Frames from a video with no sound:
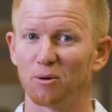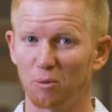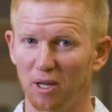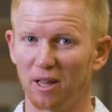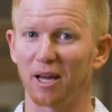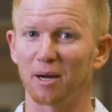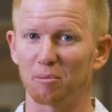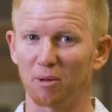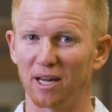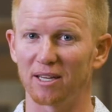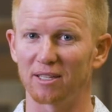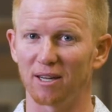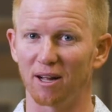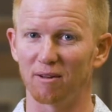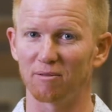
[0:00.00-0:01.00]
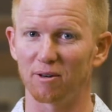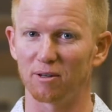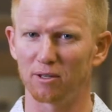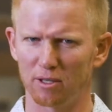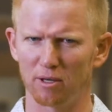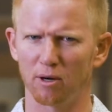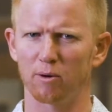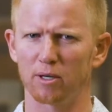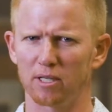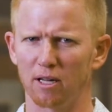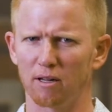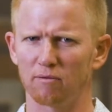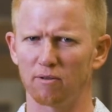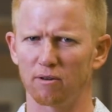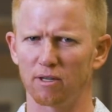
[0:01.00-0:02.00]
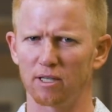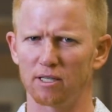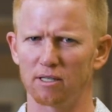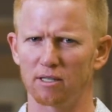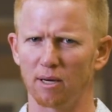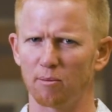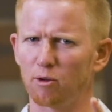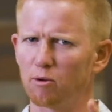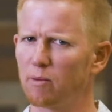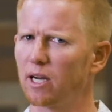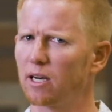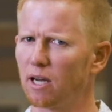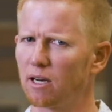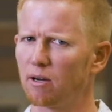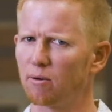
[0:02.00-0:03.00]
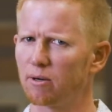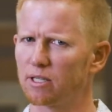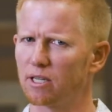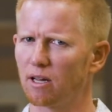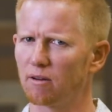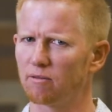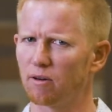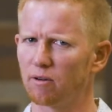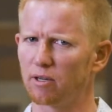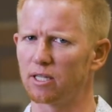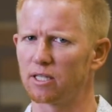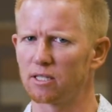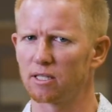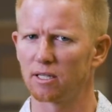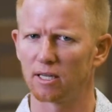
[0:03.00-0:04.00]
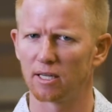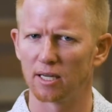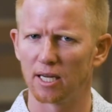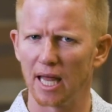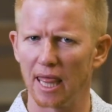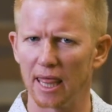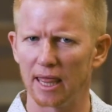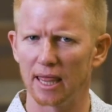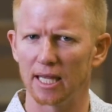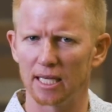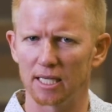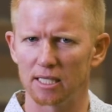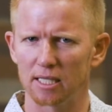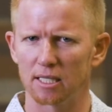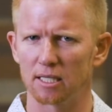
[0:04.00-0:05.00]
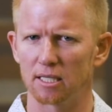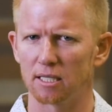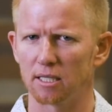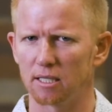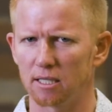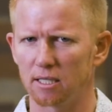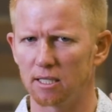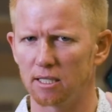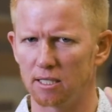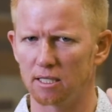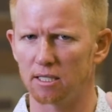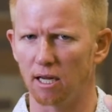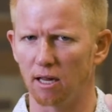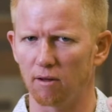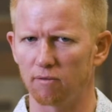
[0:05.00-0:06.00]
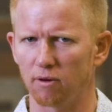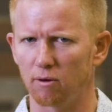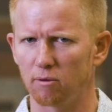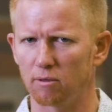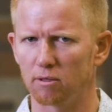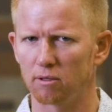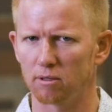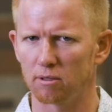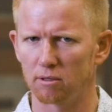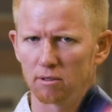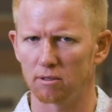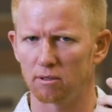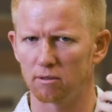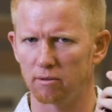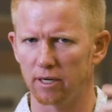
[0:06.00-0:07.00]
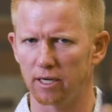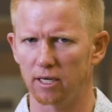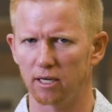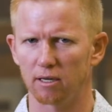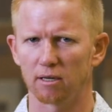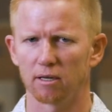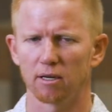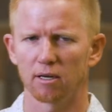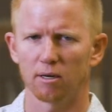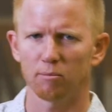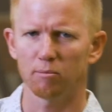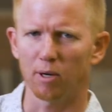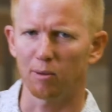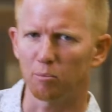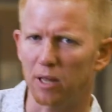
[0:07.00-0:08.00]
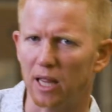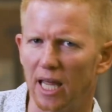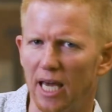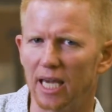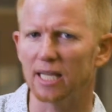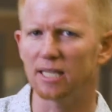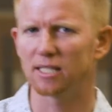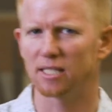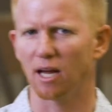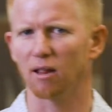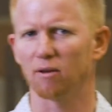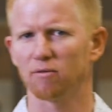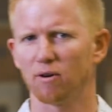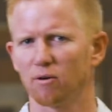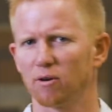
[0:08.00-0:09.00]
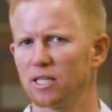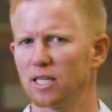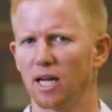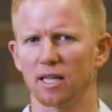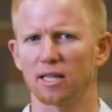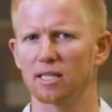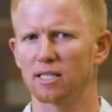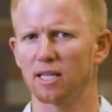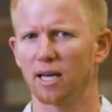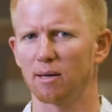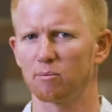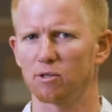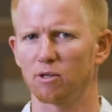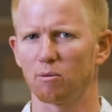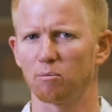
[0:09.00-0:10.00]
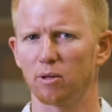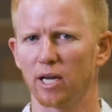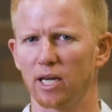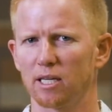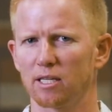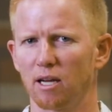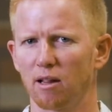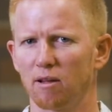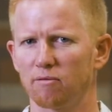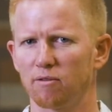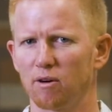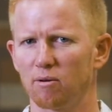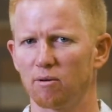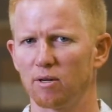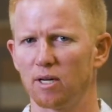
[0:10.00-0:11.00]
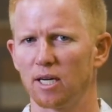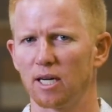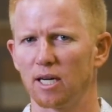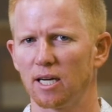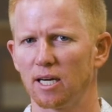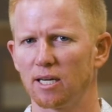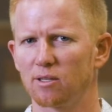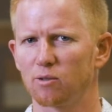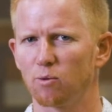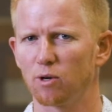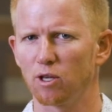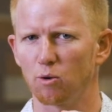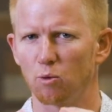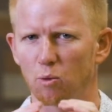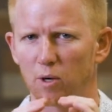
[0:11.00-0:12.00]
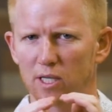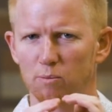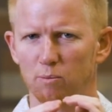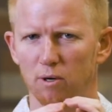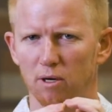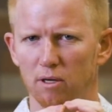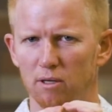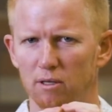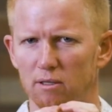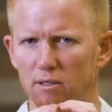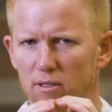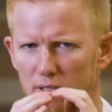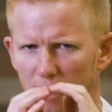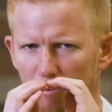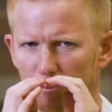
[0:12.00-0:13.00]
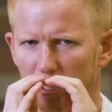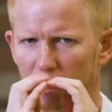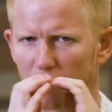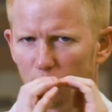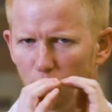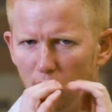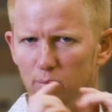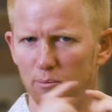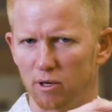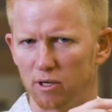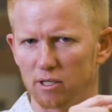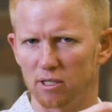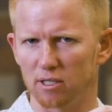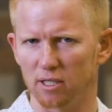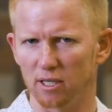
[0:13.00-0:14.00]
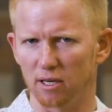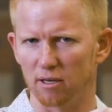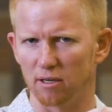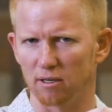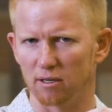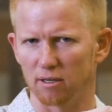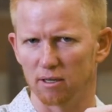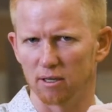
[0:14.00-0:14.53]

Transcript: We like playing telephone. Do you know what telephone is? Some of you might not know what telephone is. This is a telephone right here. But playing telephone is not the same. So playing telephone is when you whisper something in one person's ear,